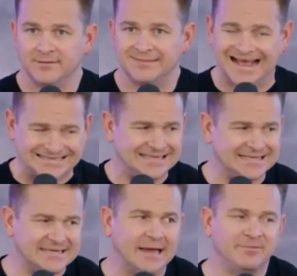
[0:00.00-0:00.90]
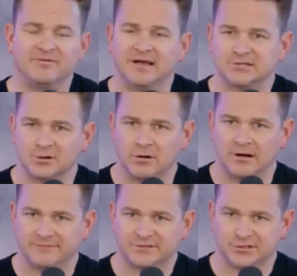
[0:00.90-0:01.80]
That's the type of escrow
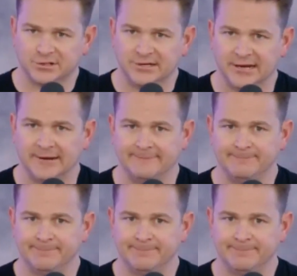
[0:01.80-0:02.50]
officer you need.